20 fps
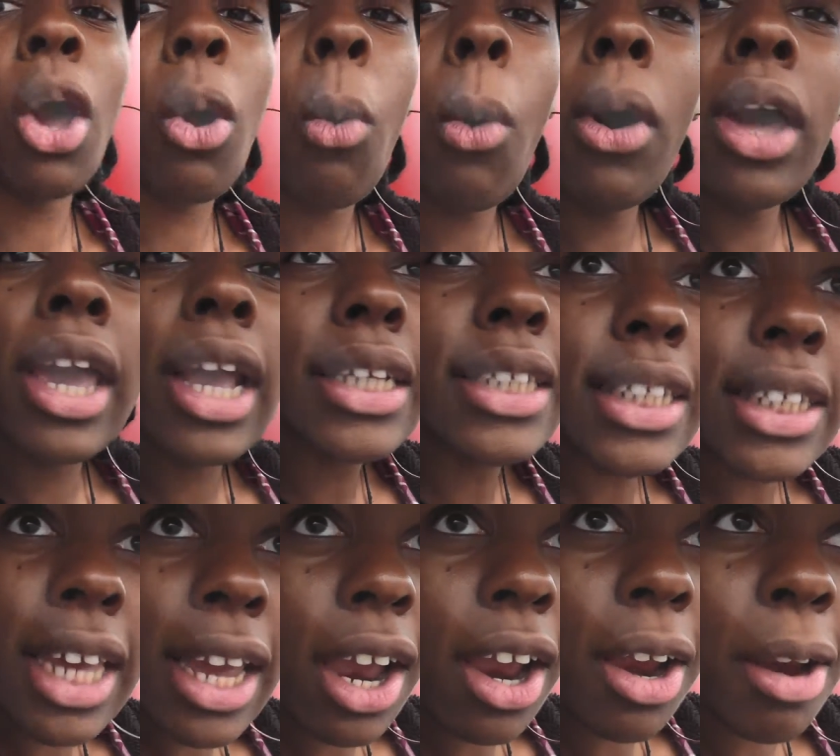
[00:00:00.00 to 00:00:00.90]
on. No one can
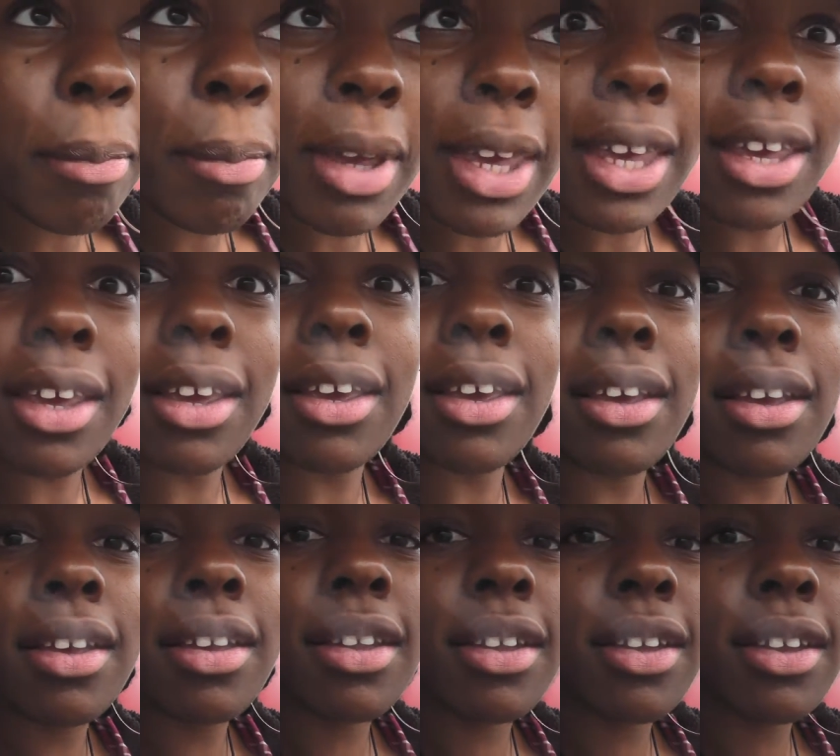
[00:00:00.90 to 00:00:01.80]
scare me.
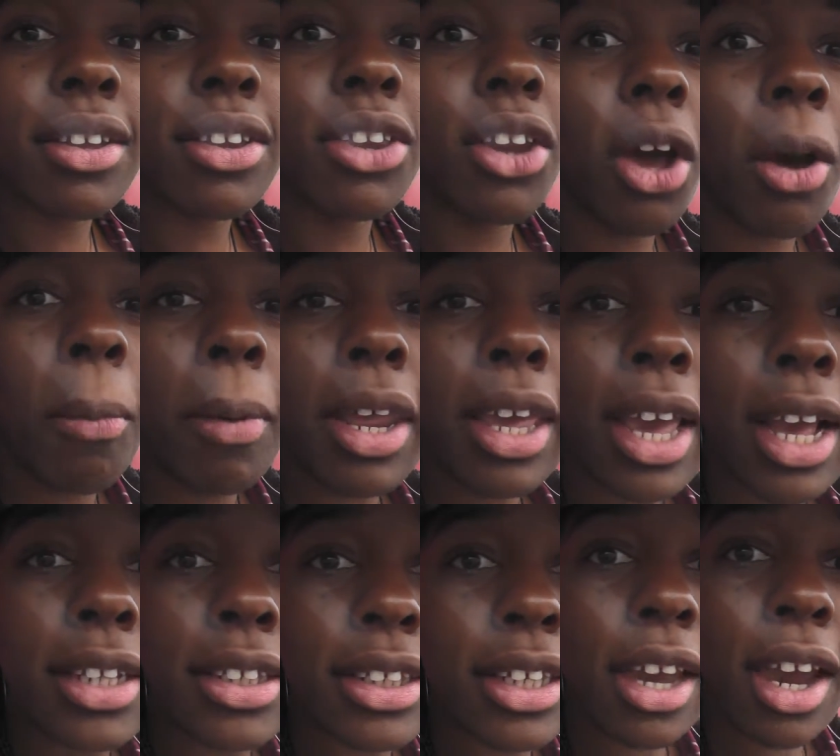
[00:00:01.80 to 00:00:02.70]

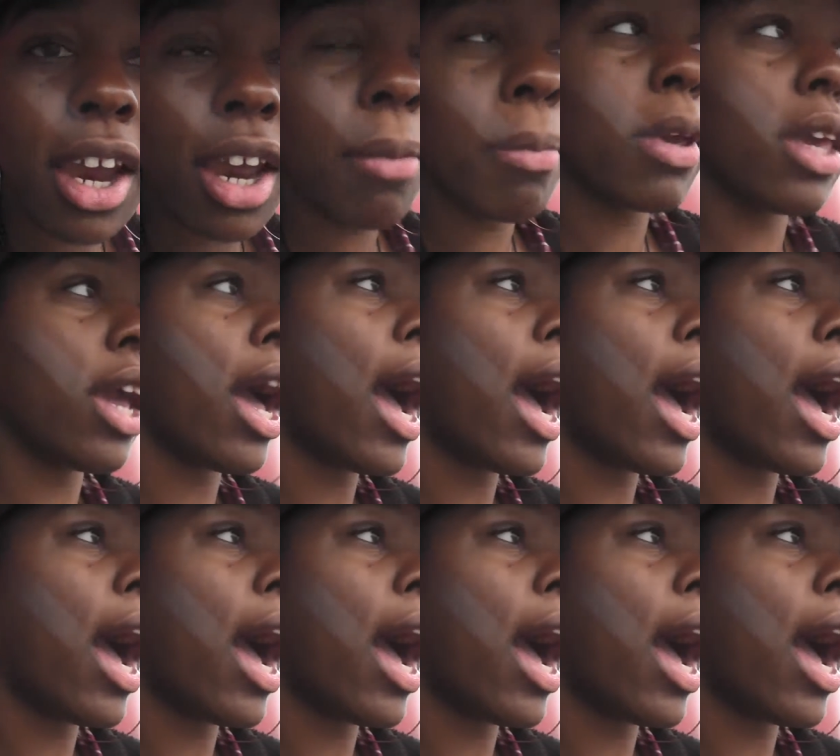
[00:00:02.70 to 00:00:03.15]
Nobody can scare